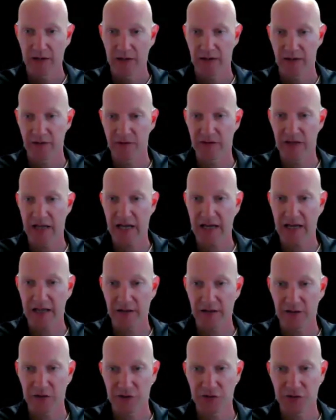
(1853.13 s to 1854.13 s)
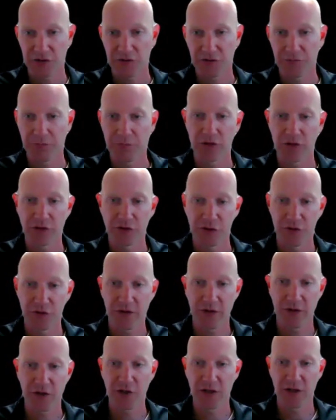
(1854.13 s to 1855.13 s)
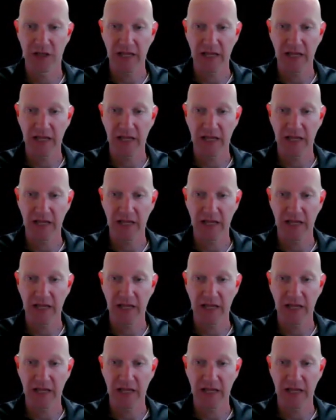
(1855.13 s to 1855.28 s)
does not put you in good